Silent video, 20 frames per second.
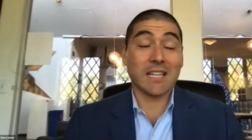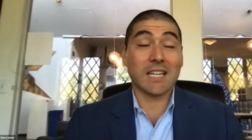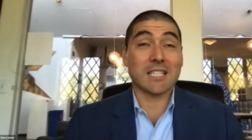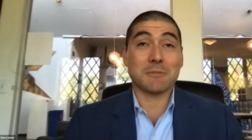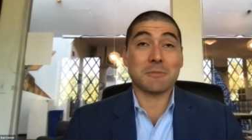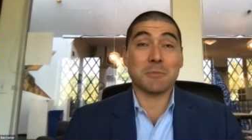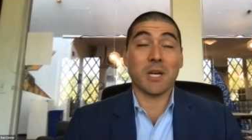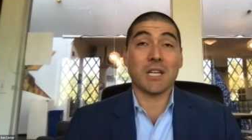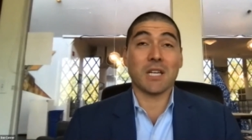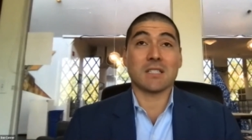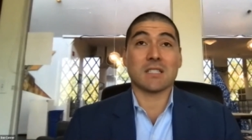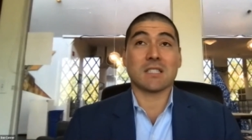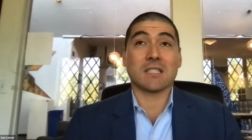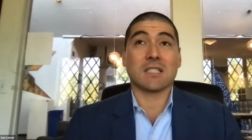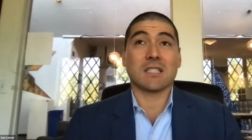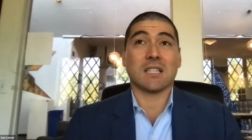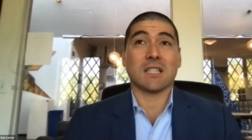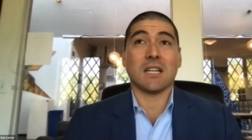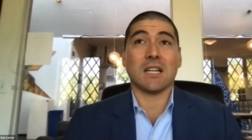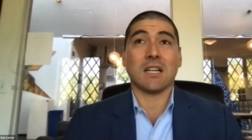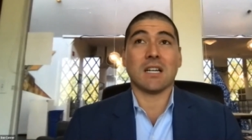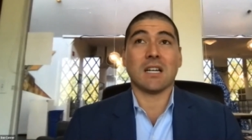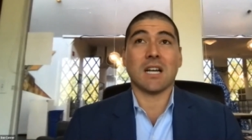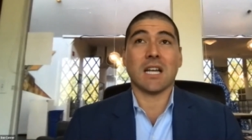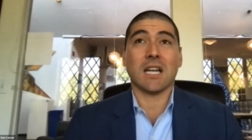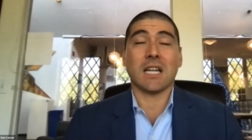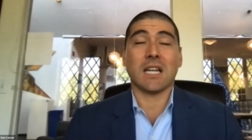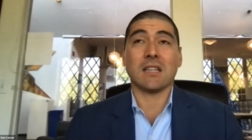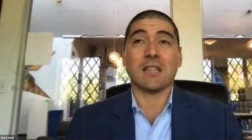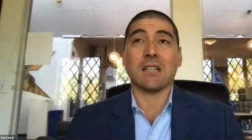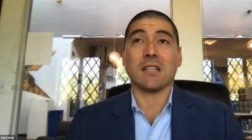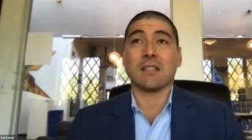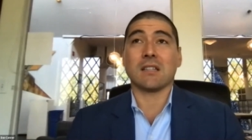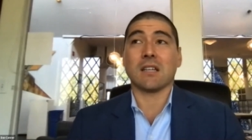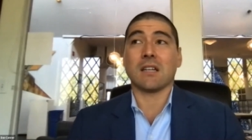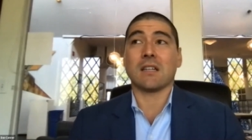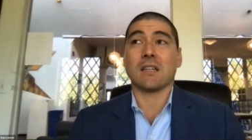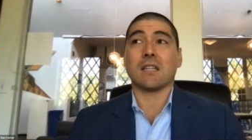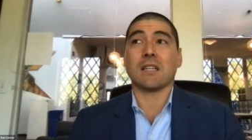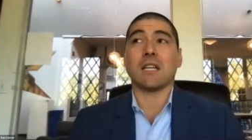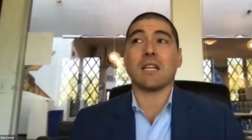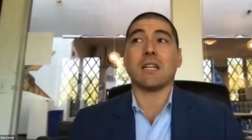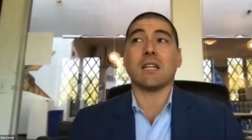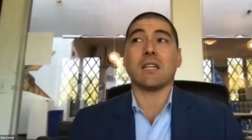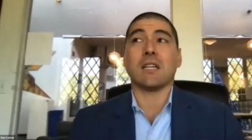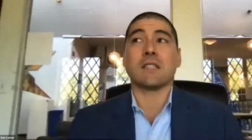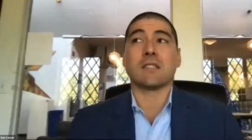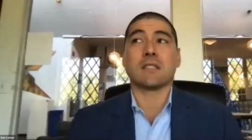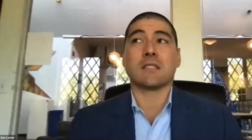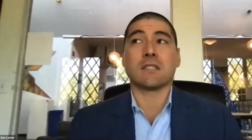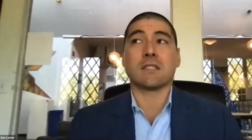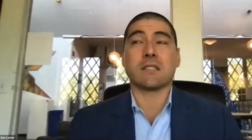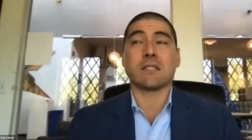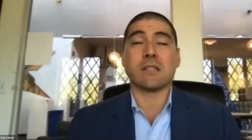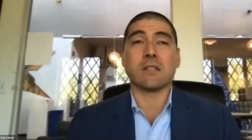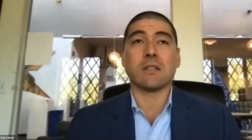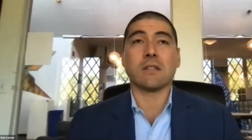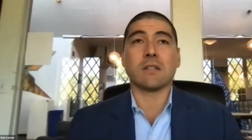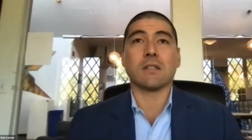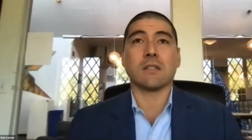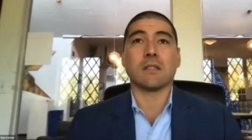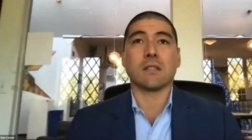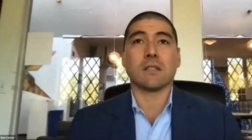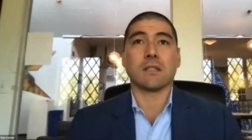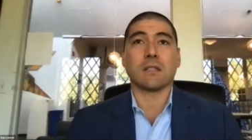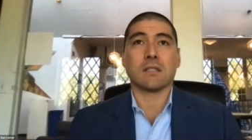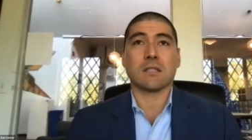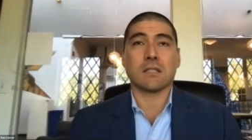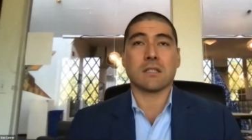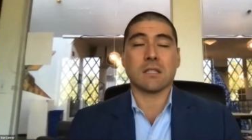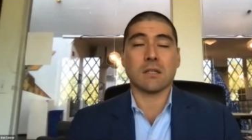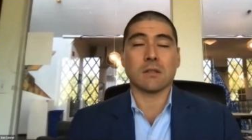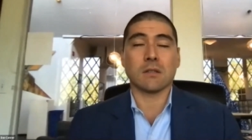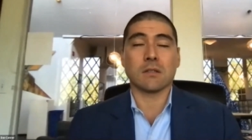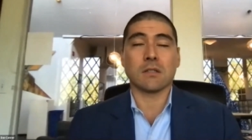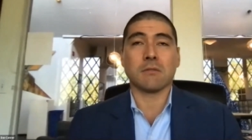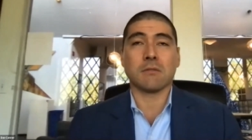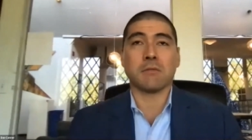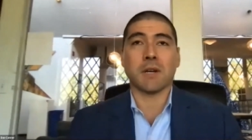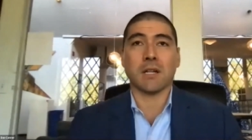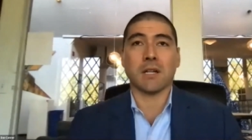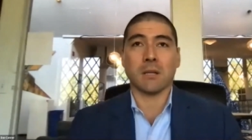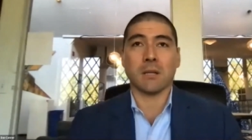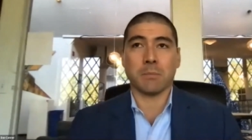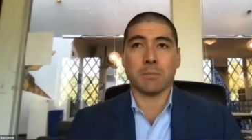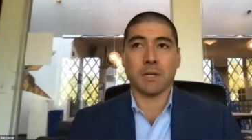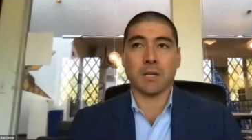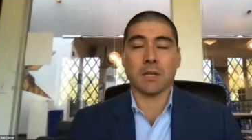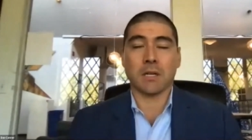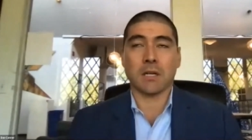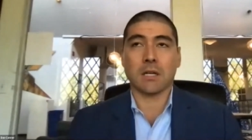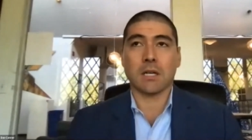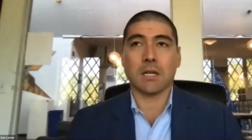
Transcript: space, and I think that it is still developing.